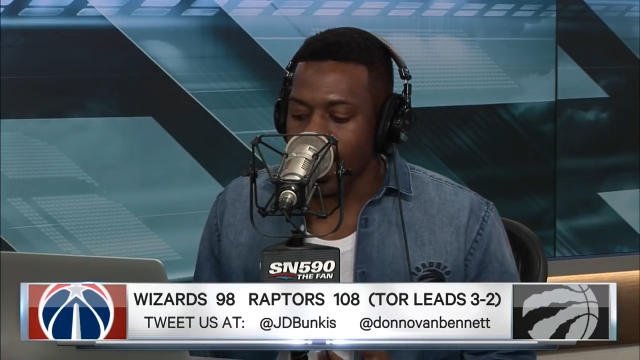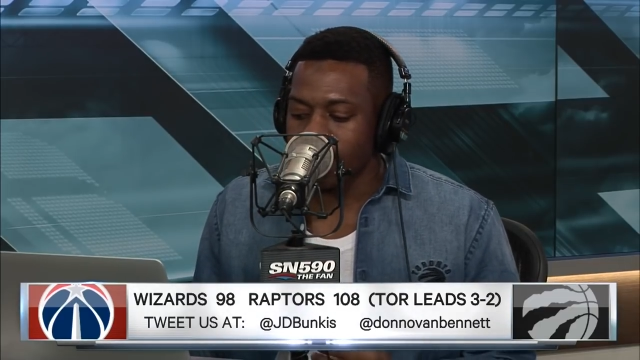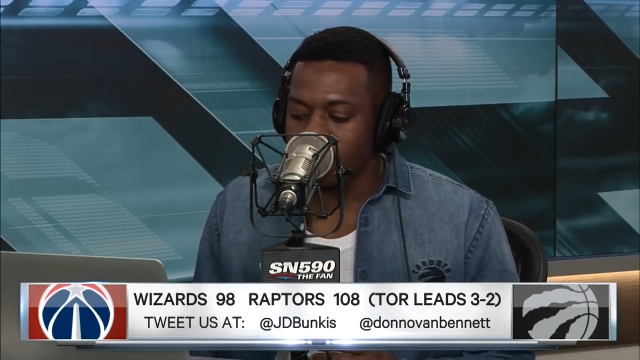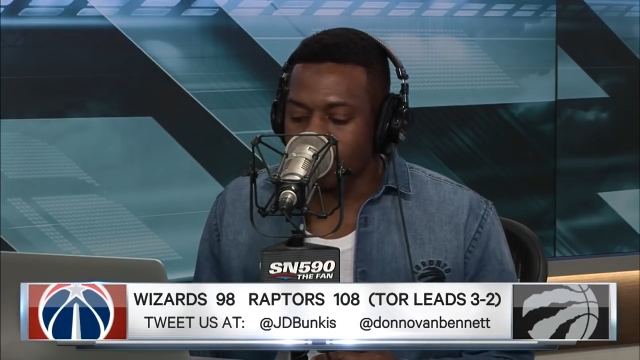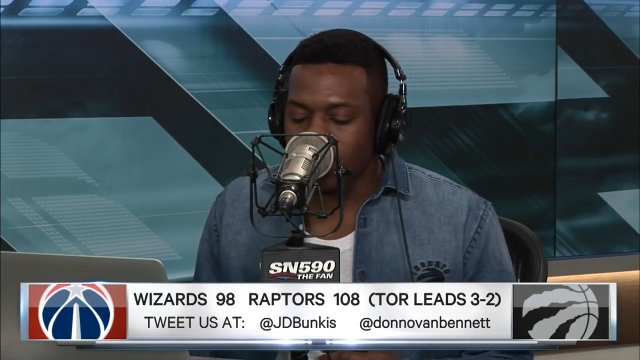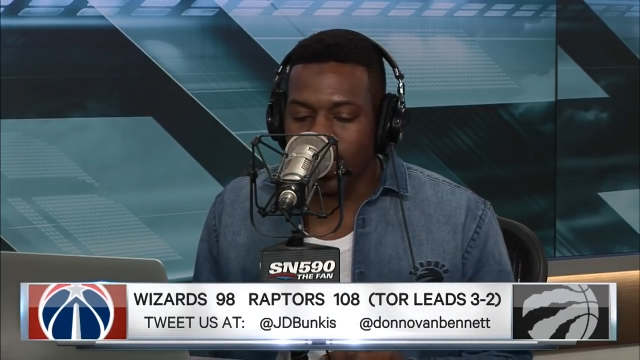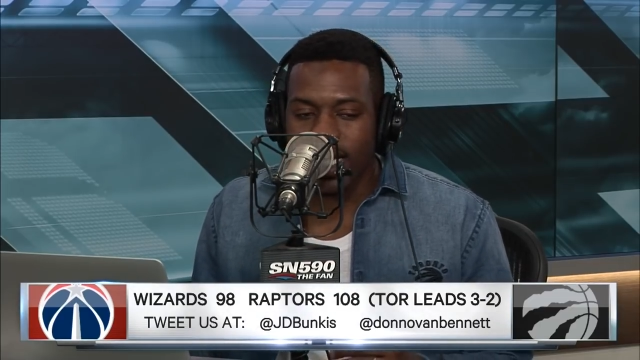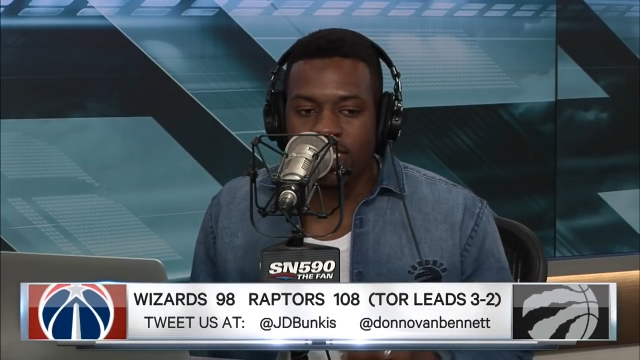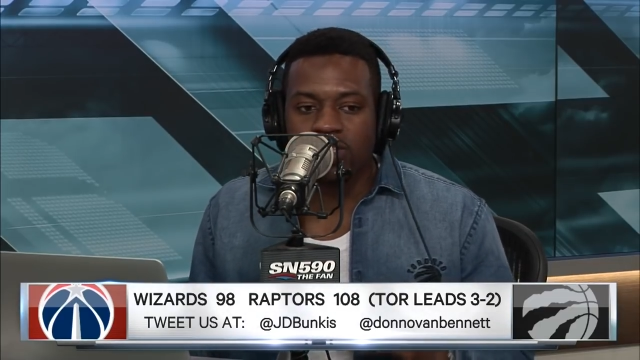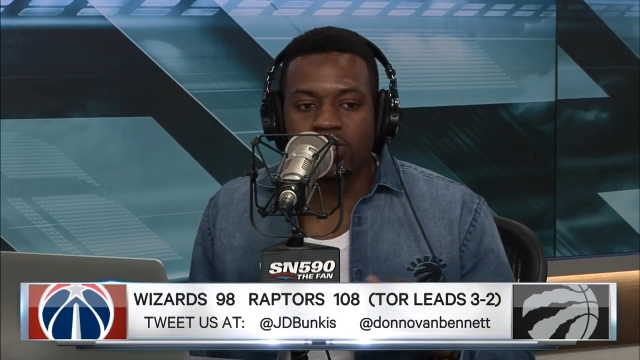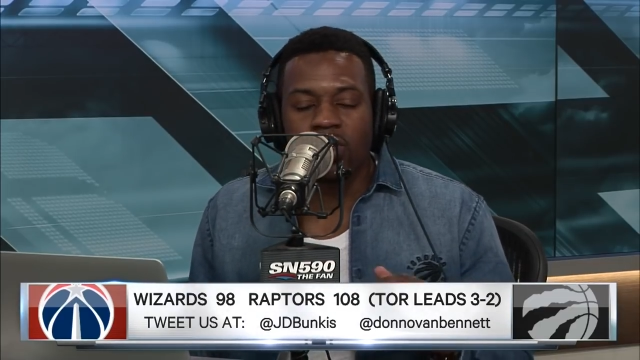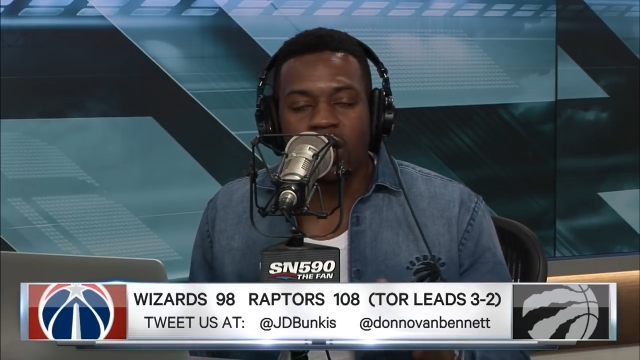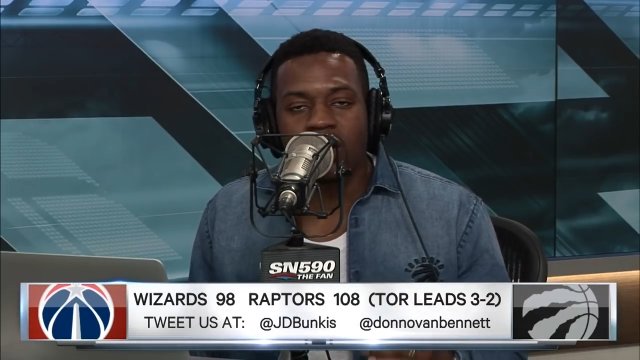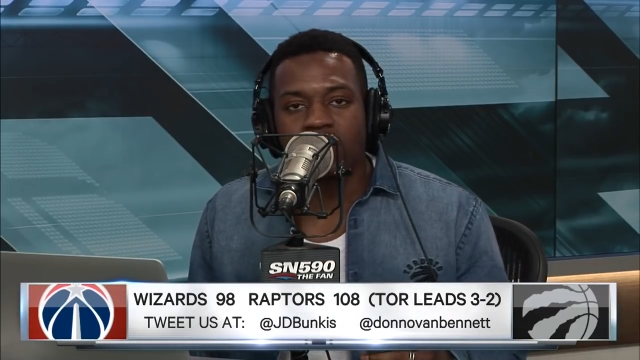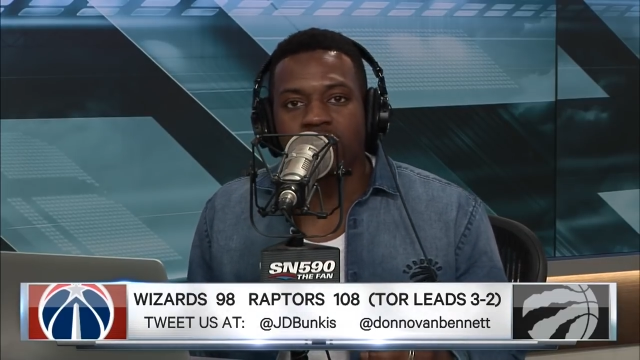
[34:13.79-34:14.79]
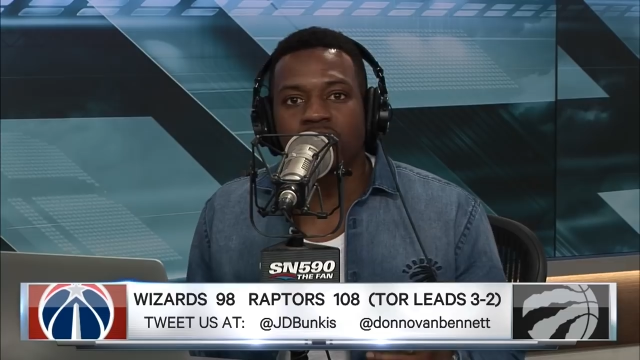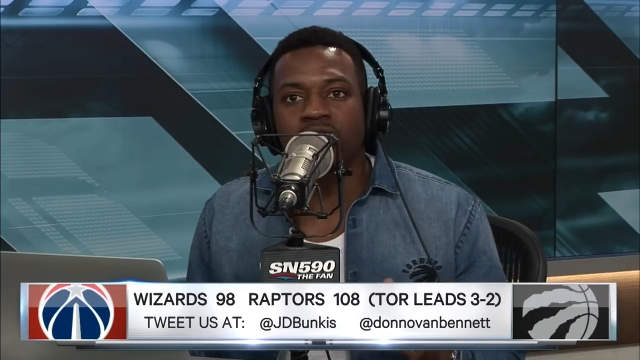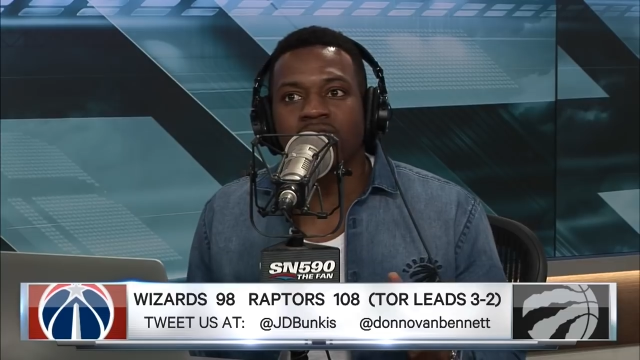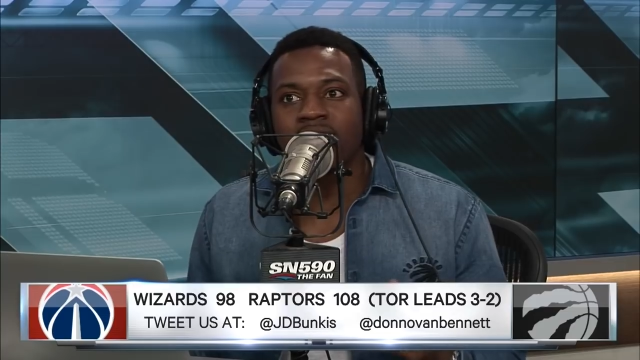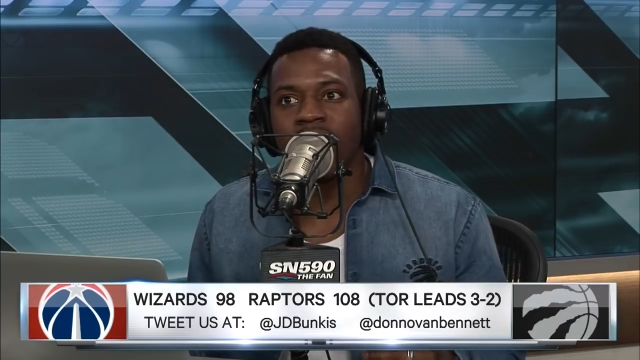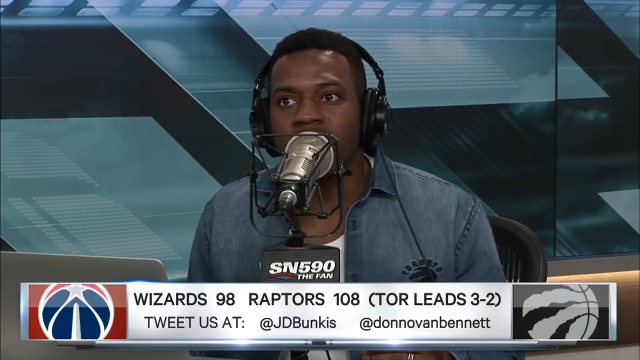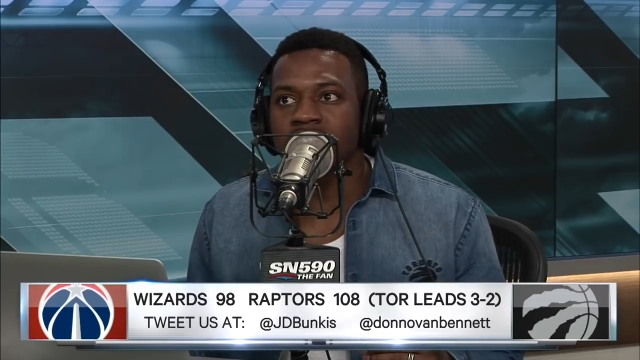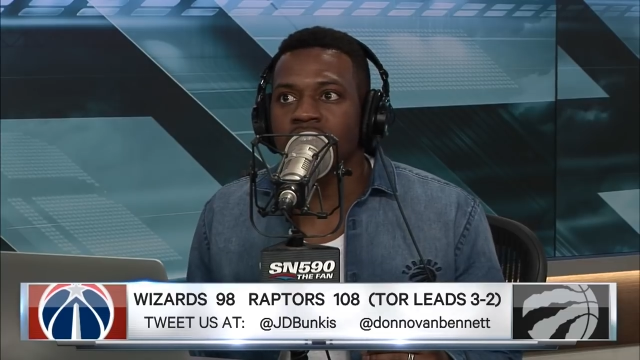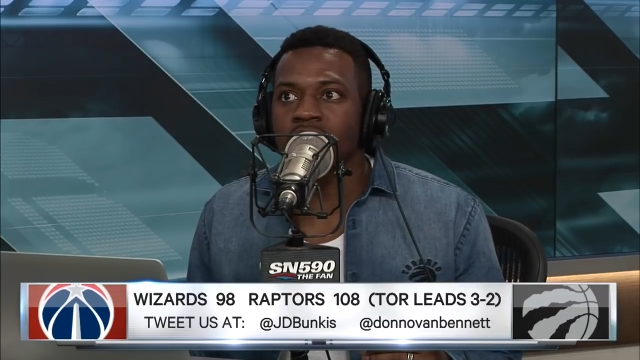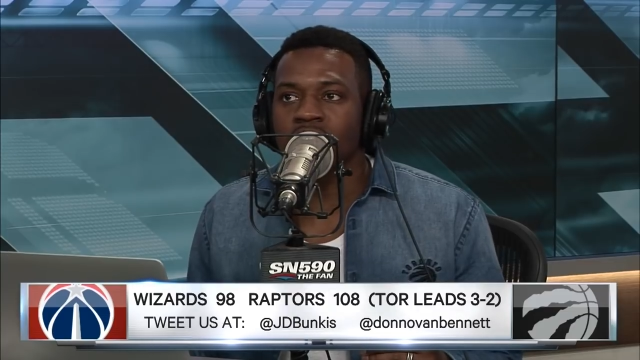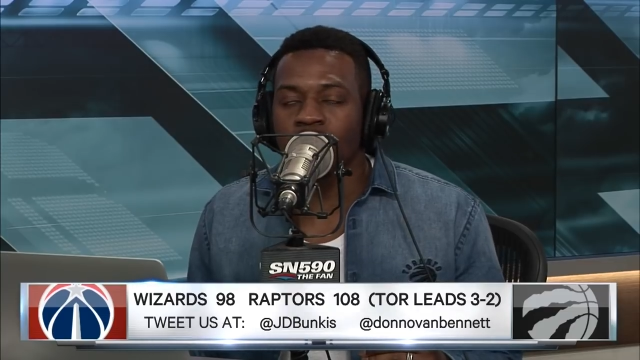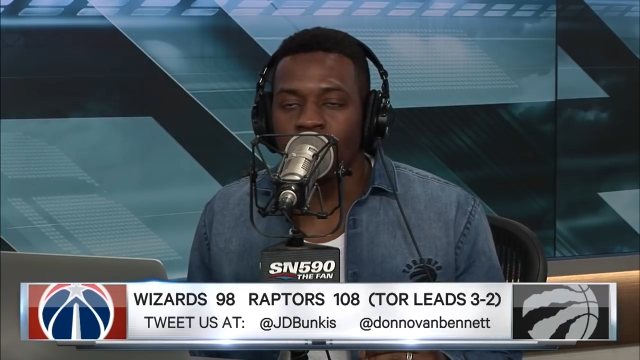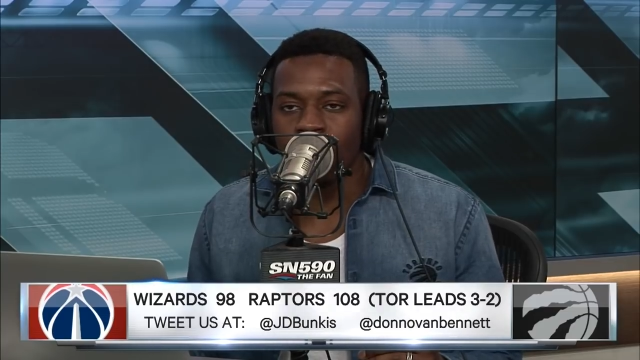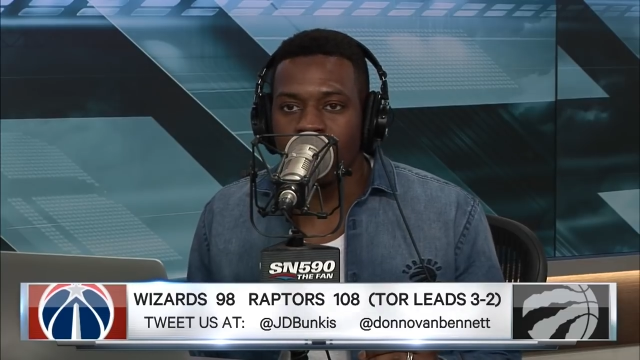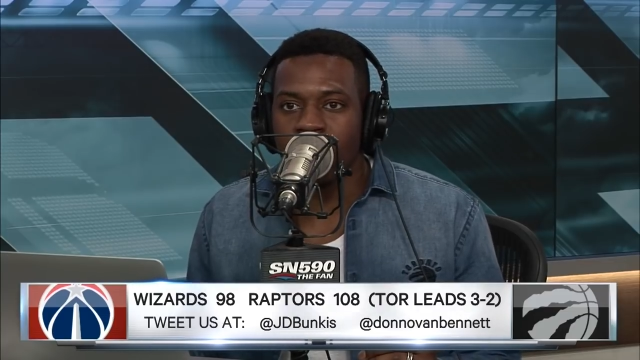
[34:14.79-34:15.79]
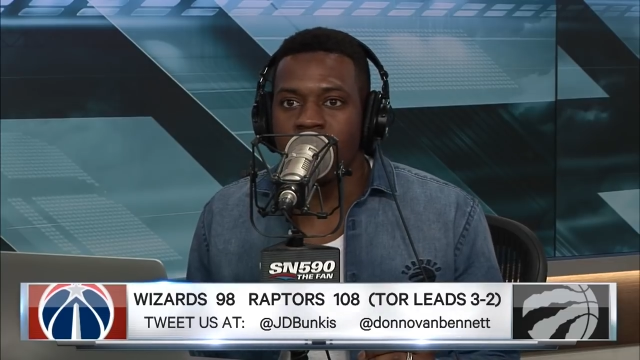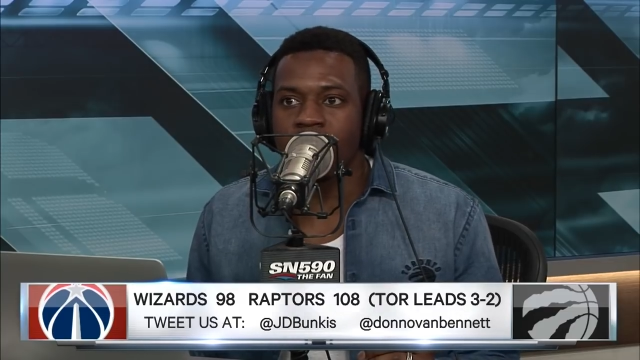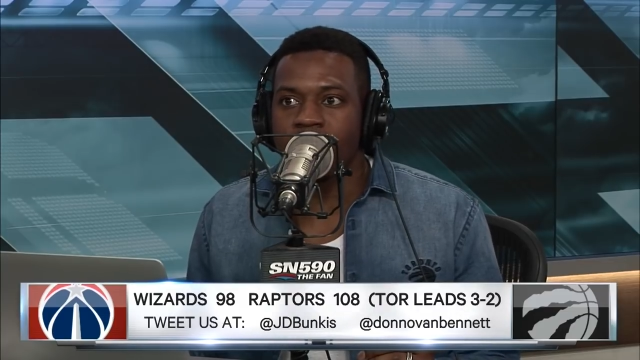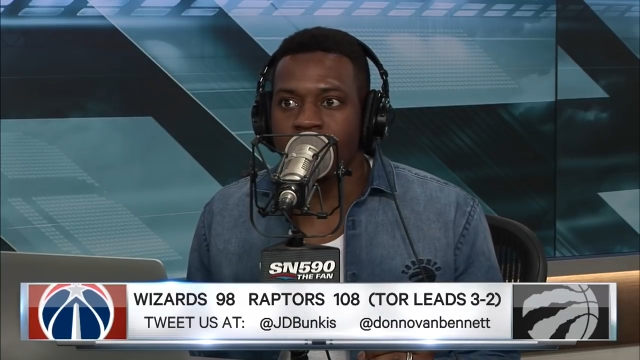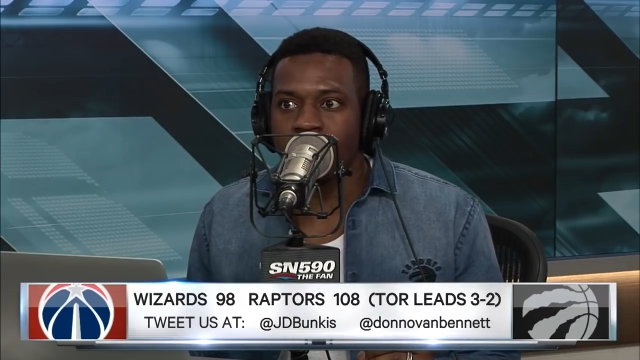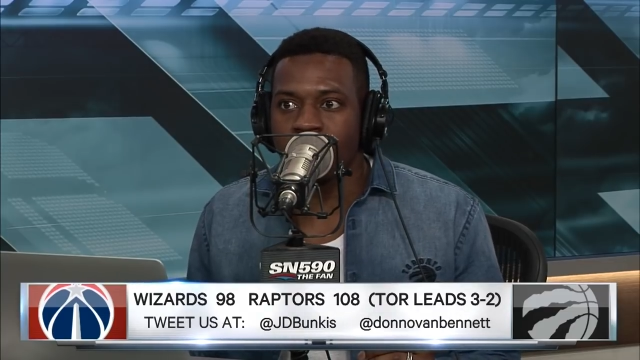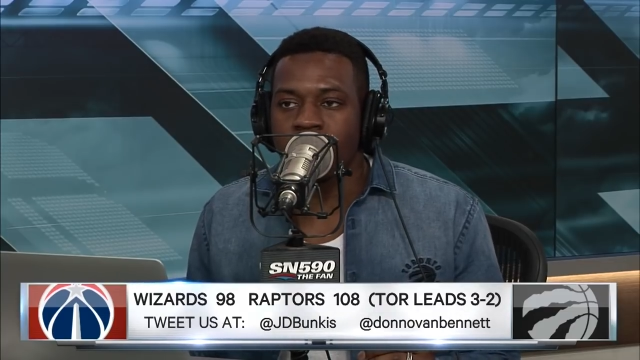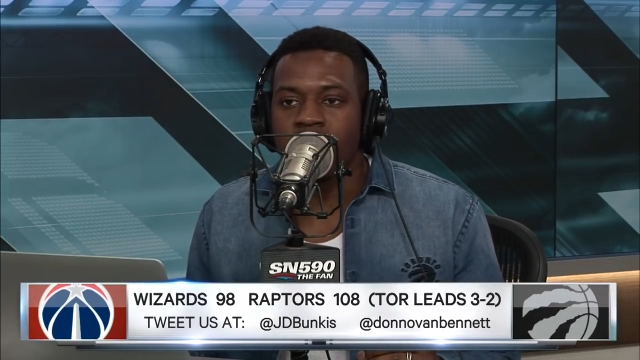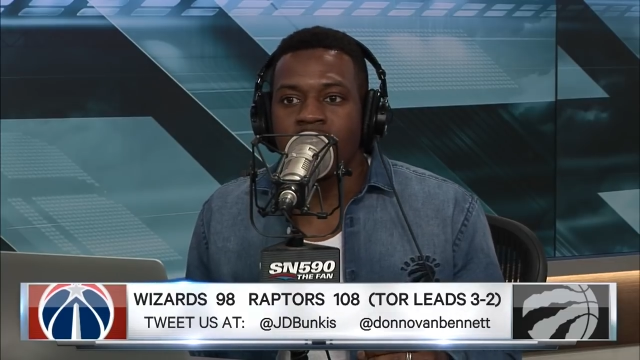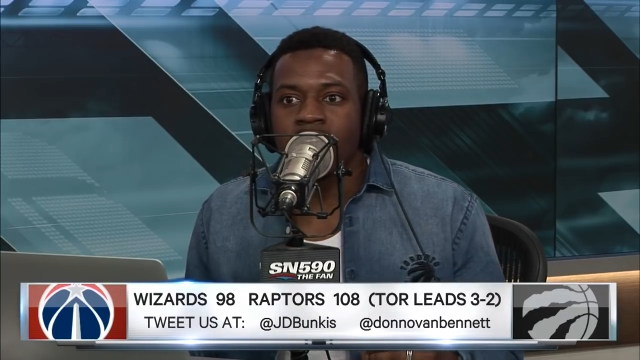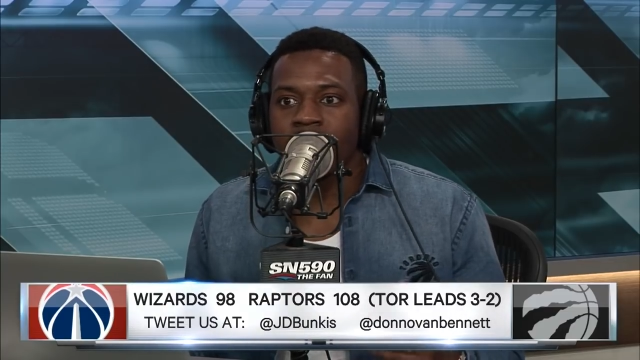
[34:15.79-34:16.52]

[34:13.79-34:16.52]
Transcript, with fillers: And so, as long as those guys aren't going off for